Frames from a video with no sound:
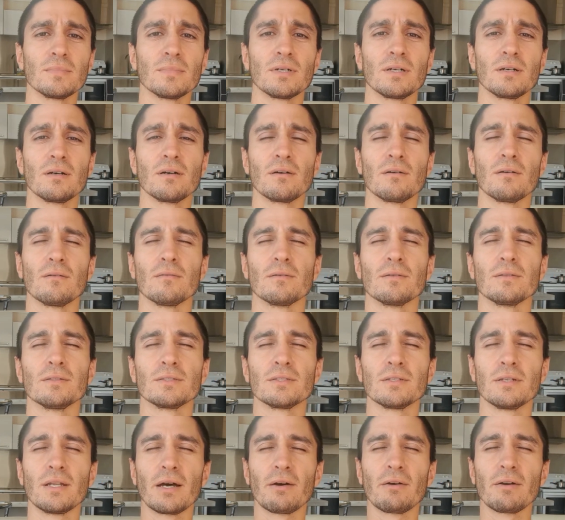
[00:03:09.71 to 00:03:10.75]
Oh,
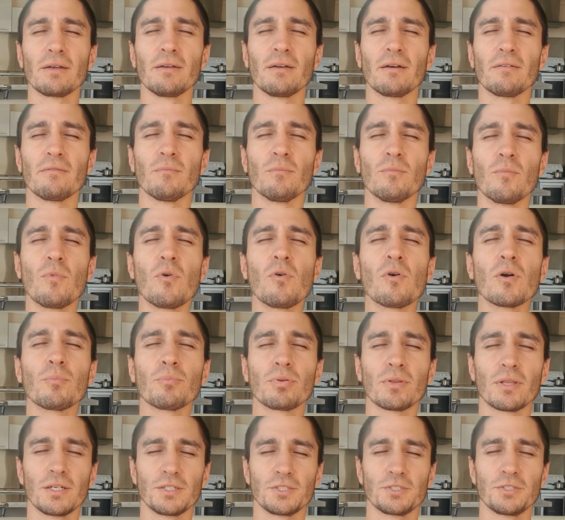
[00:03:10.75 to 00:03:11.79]
so now you have more
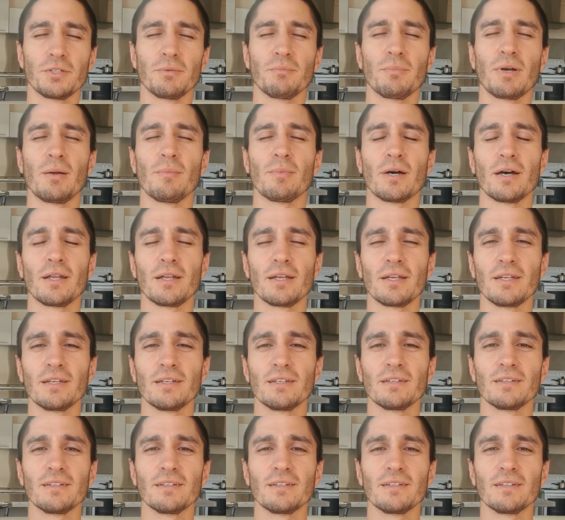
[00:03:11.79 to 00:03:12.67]
pleasure in my body.